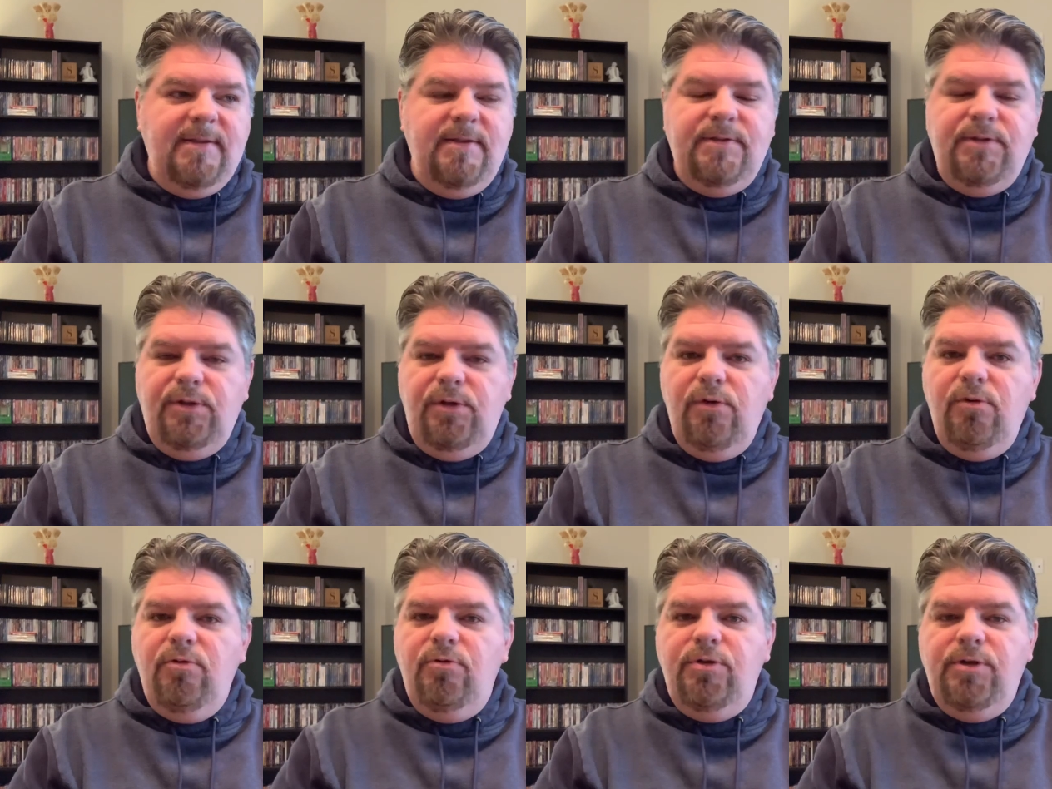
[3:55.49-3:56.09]
this
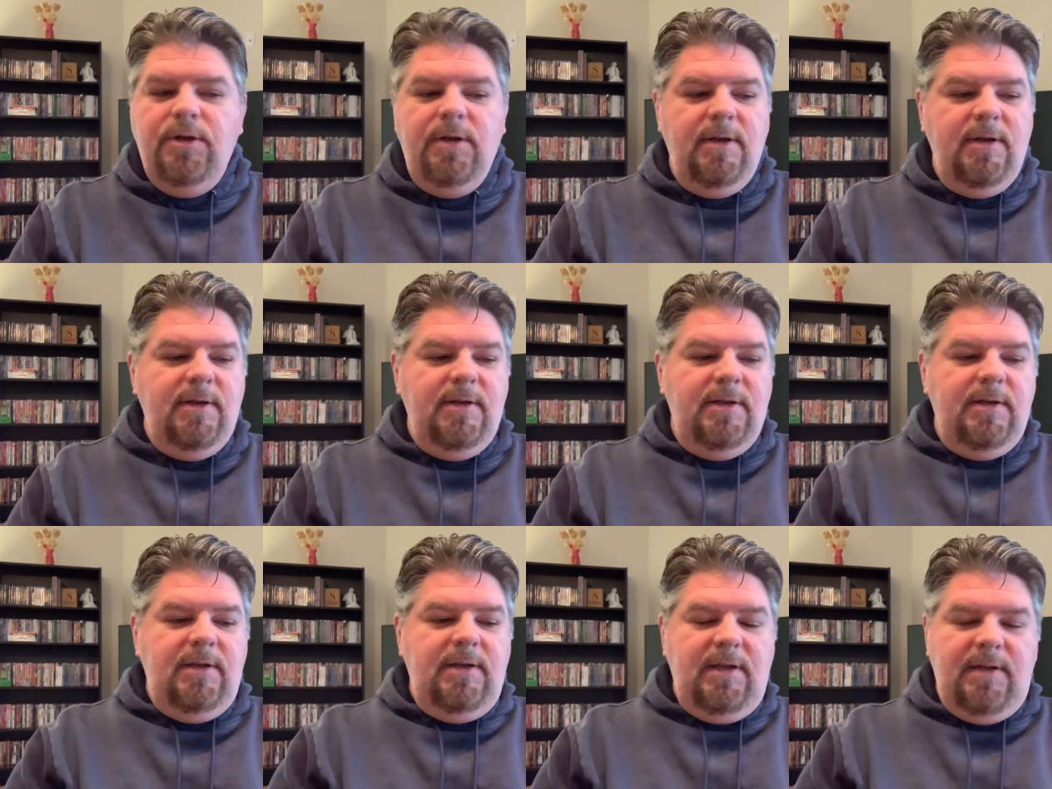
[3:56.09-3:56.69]
huge
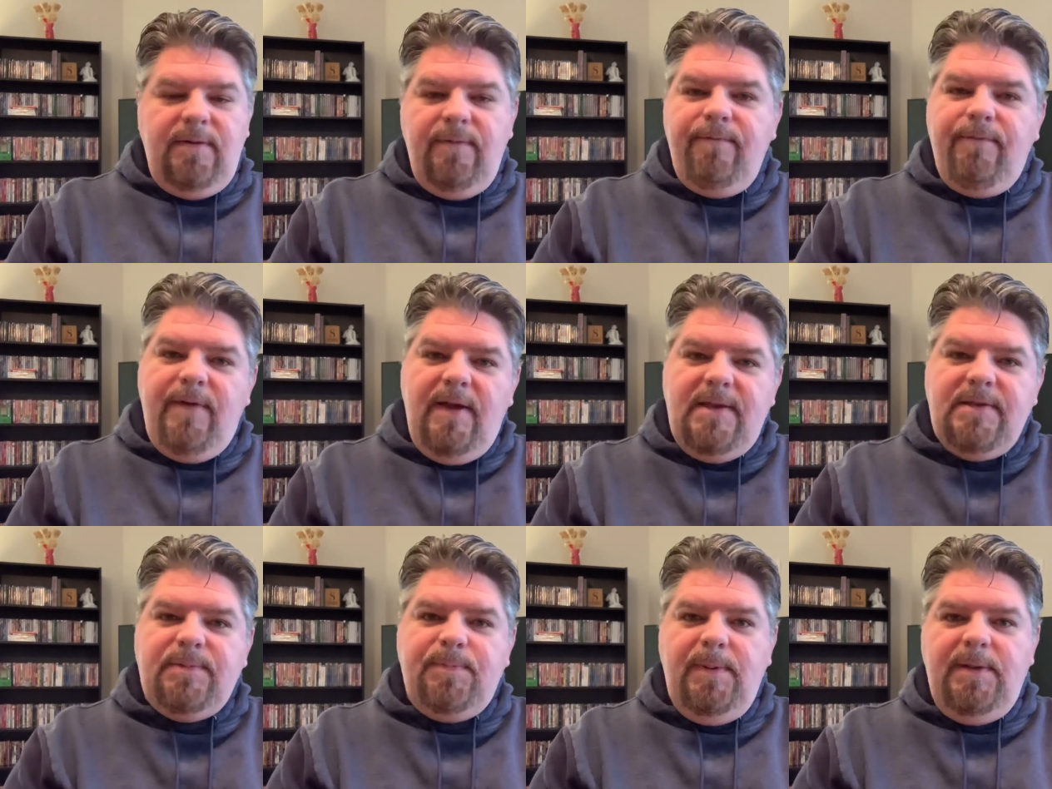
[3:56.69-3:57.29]

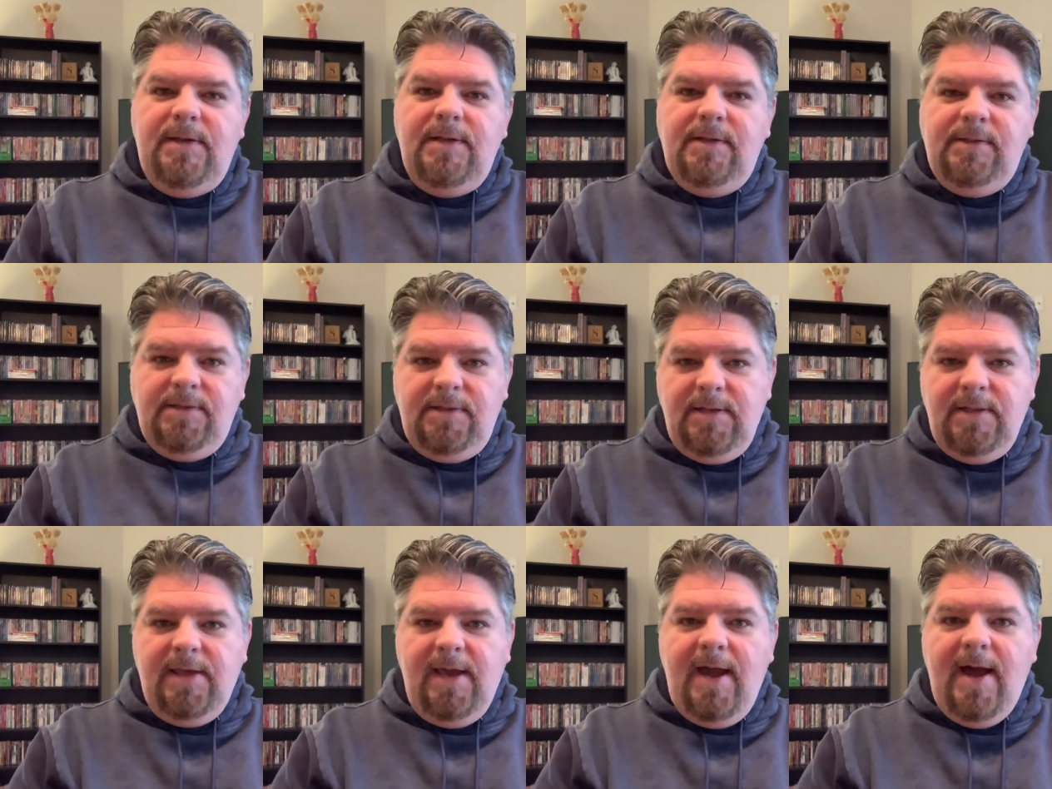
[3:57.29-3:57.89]
investment
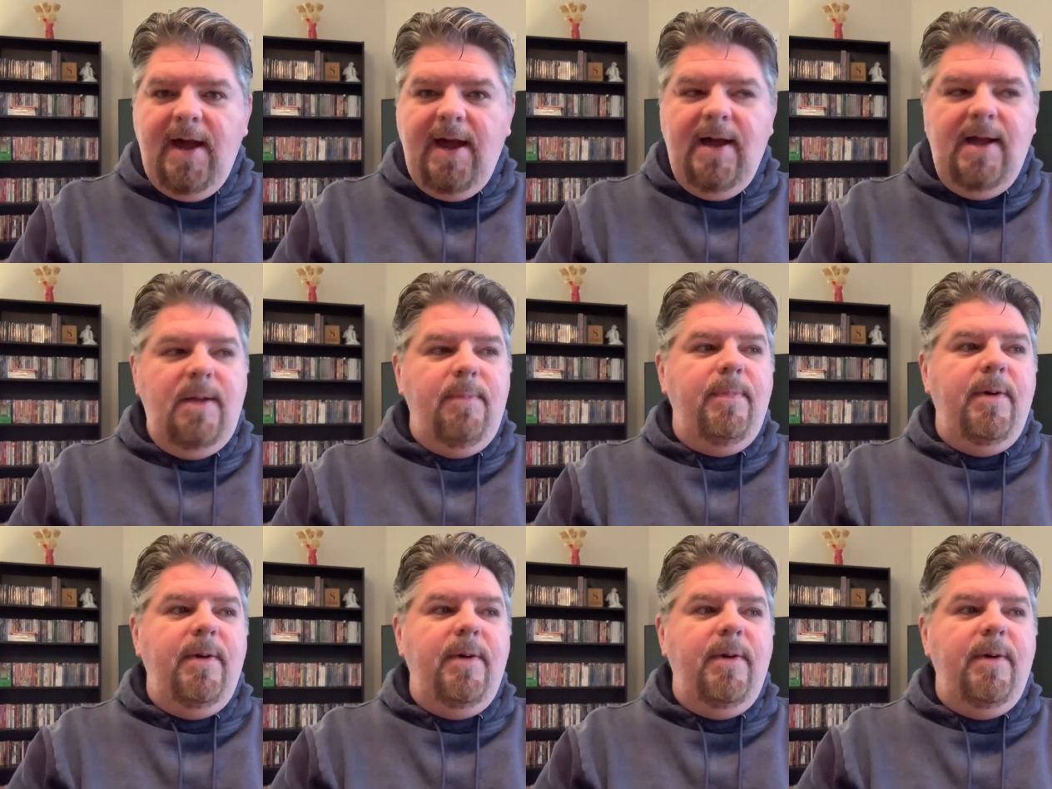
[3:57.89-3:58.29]
into the guy.